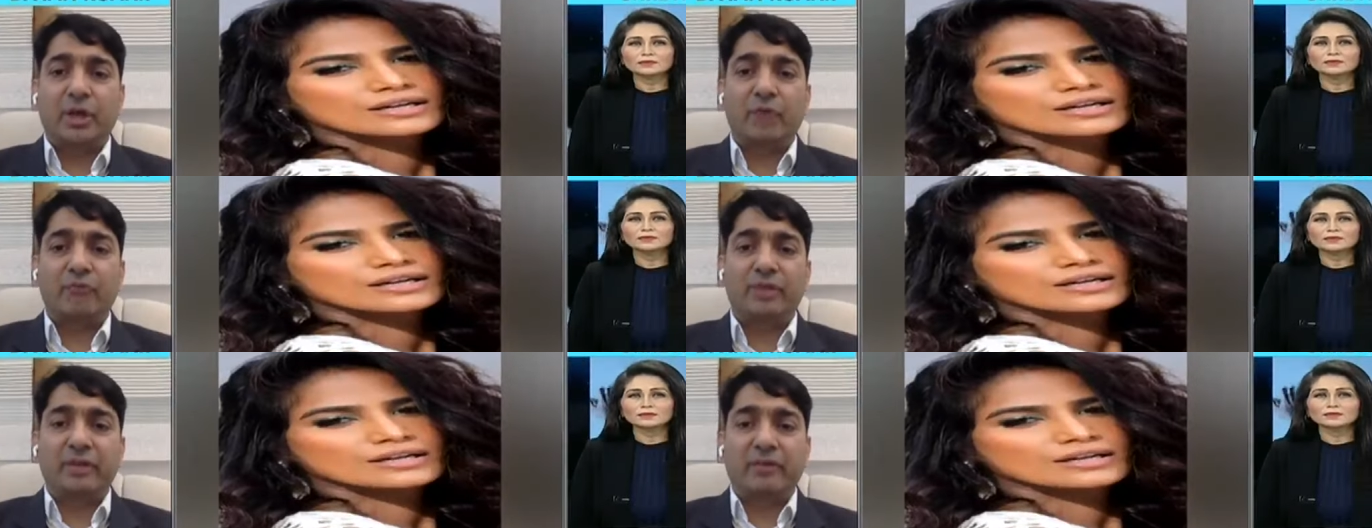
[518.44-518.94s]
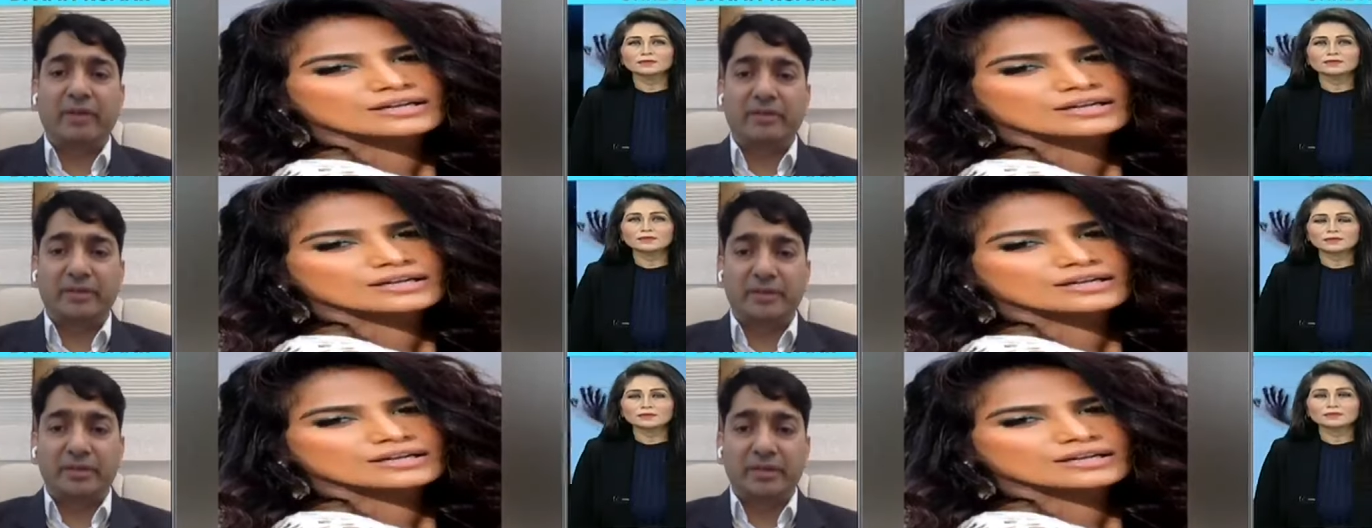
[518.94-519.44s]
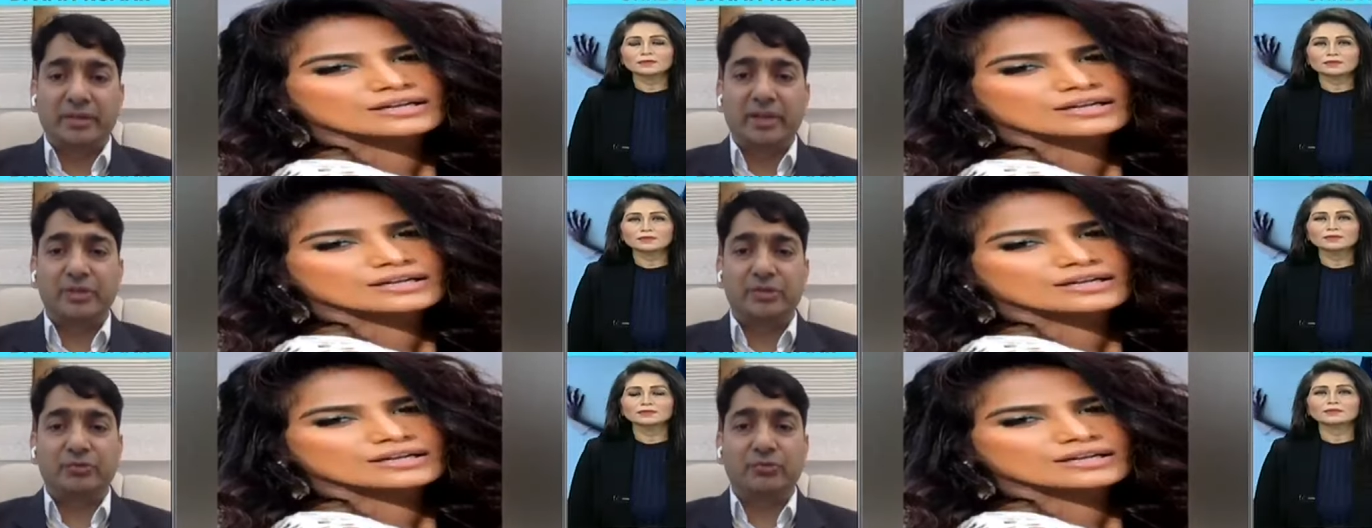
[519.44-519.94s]
Speaker 1: Now we have extended
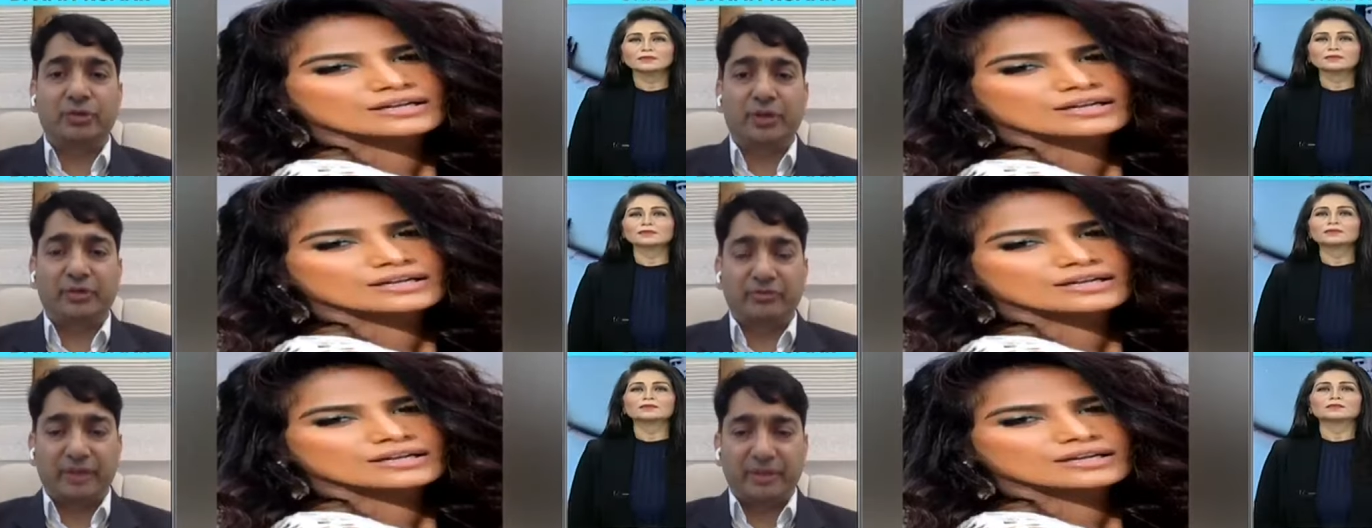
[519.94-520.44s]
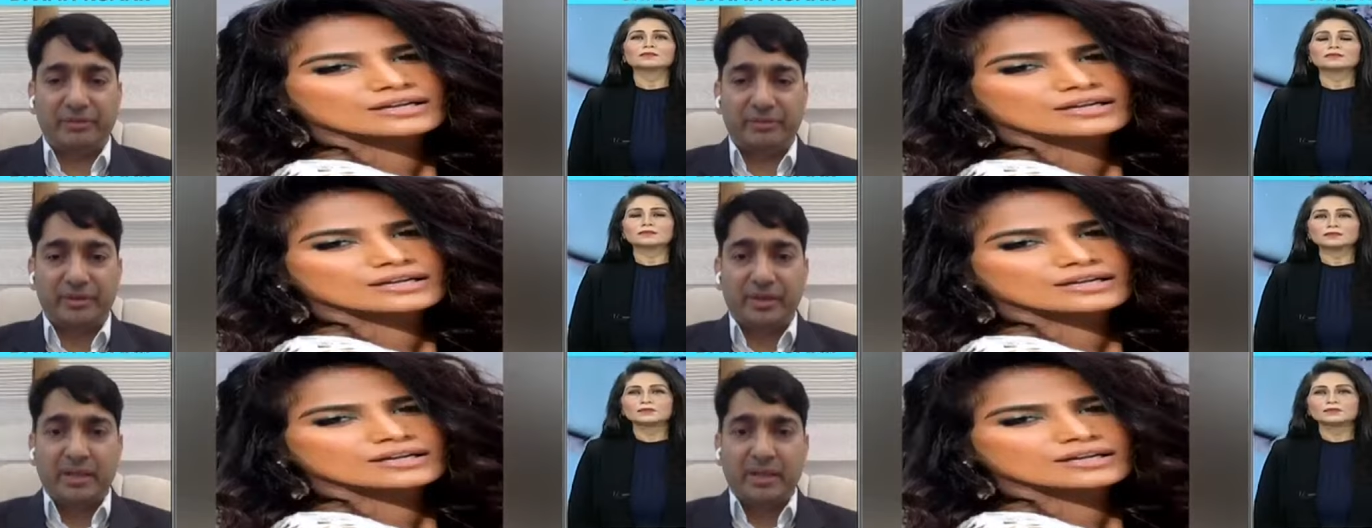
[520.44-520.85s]
the age to 45.